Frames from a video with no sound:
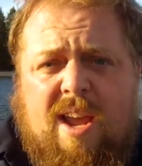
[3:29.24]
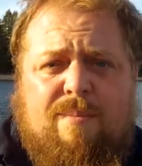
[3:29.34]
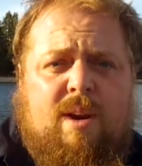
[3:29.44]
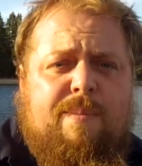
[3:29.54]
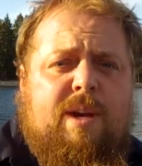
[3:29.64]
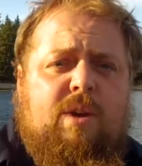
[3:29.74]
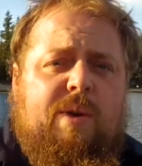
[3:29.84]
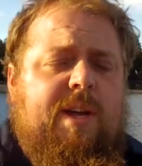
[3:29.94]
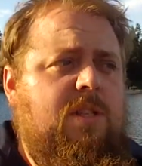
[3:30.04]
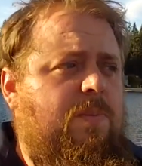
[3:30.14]
I'm going to be
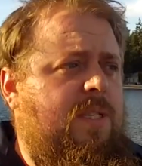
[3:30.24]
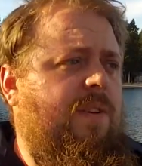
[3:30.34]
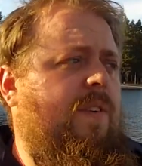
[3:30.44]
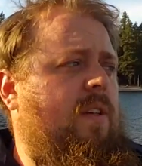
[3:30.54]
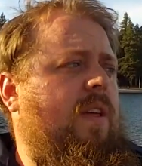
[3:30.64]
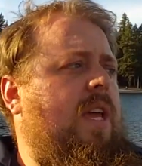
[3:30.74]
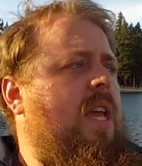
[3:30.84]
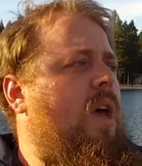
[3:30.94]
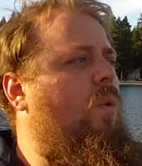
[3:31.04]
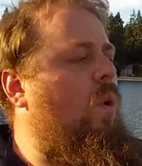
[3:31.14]
doing
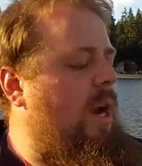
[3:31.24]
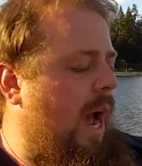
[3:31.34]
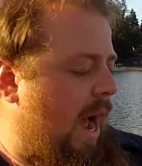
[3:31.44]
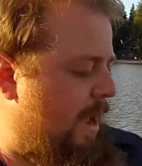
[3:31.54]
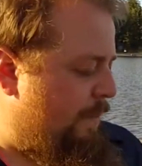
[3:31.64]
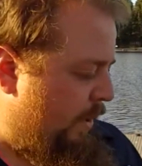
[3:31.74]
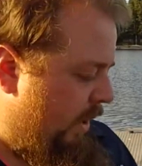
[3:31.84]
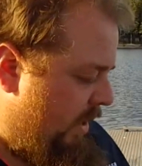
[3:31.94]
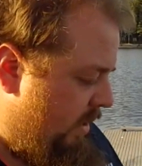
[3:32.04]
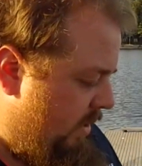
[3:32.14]
specifically what I
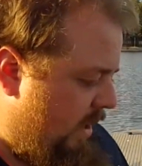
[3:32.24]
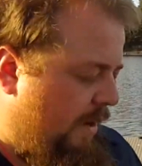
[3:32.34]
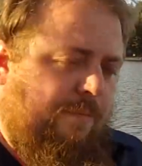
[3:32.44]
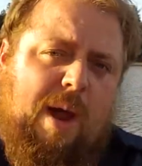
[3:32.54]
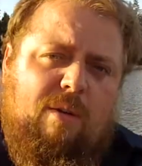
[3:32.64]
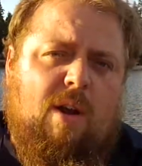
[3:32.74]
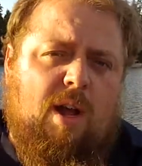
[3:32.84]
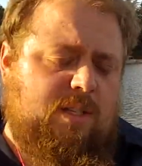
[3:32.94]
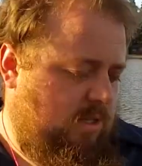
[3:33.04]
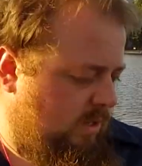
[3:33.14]
put of my
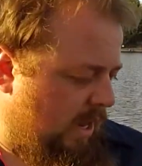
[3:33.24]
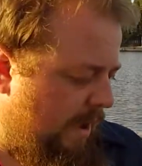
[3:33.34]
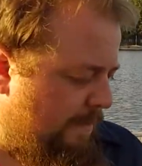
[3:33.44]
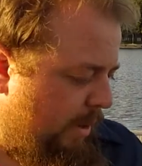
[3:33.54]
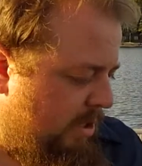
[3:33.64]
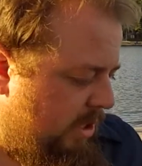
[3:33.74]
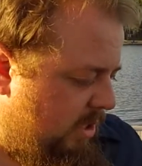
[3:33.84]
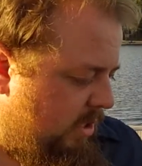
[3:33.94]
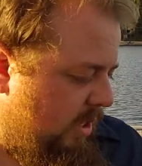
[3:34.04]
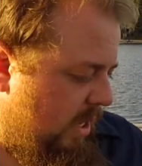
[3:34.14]
rods that I've
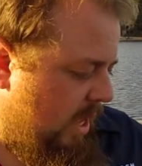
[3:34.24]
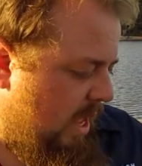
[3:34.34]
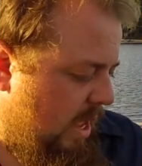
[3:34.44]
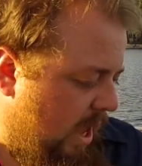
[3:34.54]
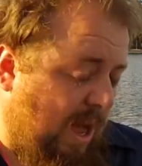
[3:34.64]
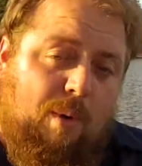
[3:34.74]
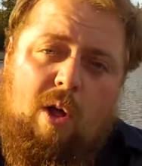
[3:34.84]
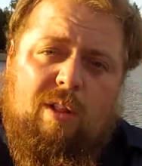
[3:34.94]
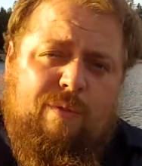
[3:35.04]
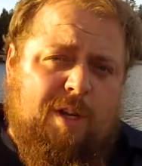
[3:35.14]
purchased,
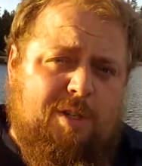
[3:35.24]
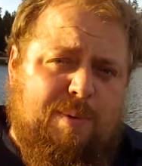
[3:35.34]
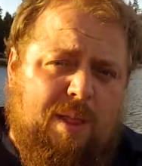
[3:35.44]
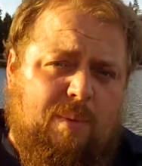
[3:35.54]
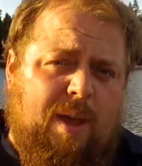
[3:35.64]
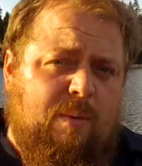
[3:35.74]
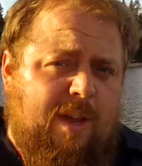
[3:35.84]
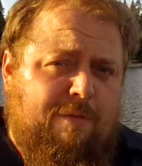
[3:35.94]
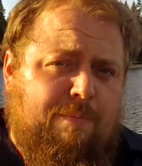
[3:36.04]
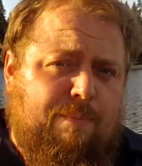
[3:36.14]
all of which, by the way, we
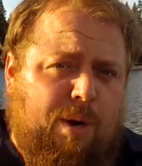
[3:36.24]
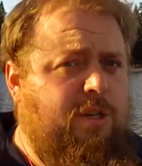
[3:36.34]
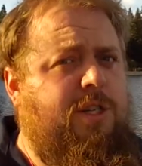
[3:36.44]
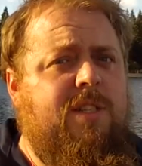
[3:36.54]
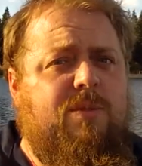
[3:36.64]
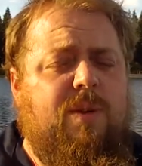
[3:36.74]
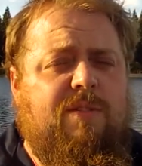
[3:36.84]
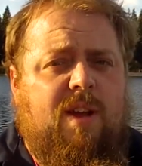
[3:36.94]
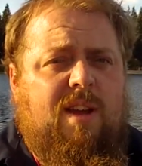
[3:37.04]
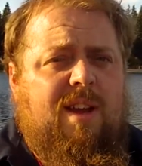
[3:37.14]
have purchased. We
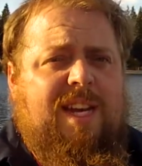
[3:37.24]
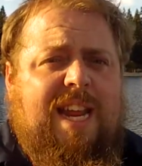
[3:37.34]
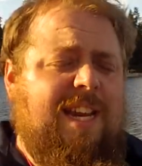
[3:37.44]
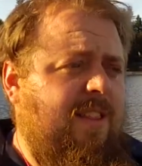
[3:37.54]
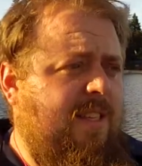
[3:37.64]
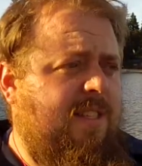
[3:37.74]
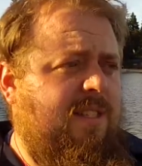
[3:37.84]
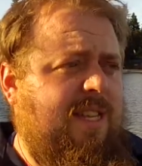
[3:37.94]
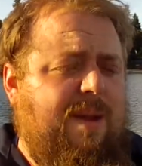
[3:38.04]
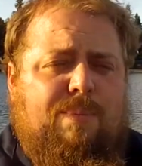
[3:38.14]
have not gotten any of these as
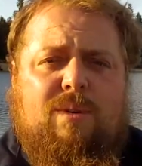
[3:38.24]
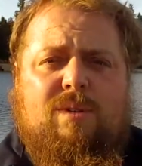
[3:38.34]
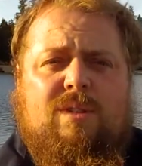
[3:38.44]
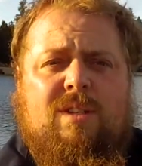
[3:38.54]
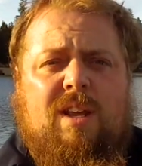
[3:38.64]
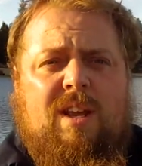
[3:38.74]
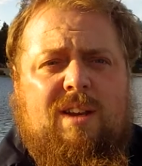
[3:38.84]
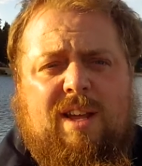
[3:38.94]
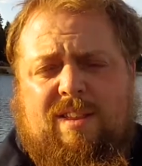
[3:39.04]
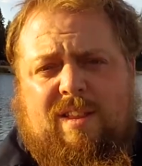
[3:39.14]
samples,
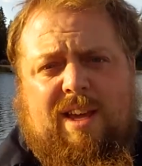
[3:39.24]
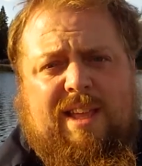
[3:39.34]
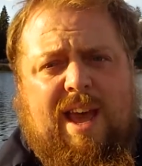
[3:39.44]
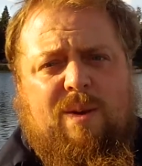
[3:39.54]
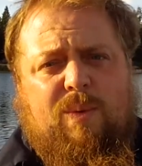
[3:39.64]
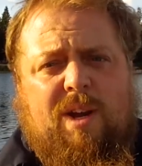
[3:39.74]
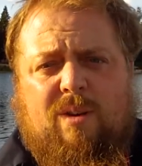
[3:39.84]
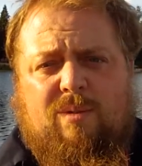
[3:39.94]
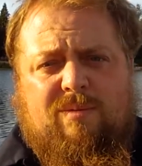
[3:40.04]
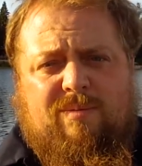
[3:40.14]
nothing like that. We
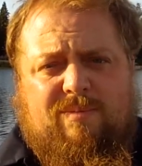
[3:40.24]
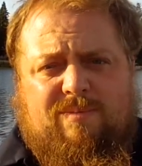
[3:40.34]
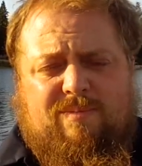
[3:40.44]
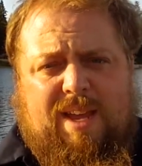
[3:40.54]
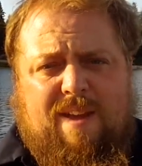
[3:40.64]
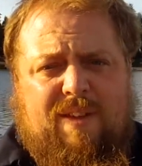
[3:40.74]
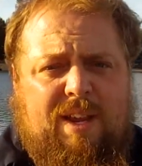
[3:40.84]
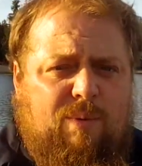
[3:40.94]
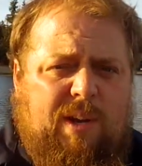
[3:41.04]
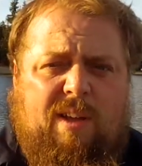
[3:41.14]
don't have
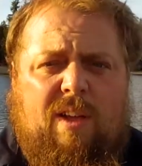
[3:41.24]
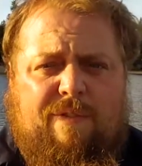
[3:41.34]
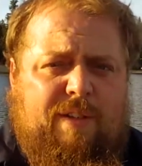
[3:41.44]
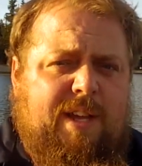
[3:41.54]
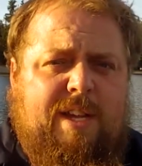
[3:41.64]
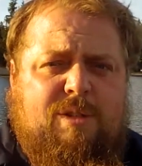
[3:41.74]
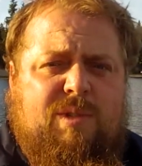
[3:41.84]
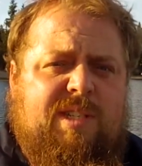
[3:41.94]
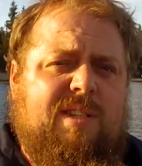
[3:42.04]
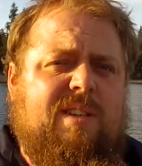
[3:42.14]
any real affiliation
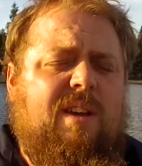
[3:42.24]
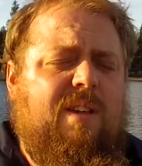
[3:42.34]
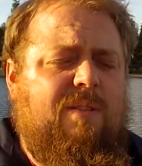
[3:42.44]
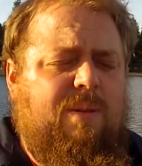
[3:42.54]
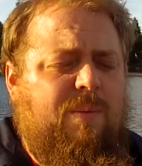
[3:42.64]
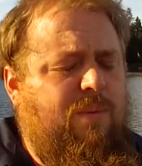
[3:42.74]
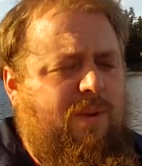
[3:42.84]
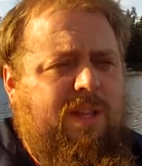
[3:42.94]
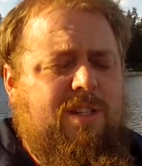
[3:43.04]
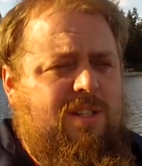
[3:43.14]
with Sixgill other than we
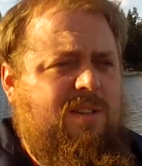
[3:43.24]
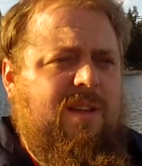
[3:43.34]
really just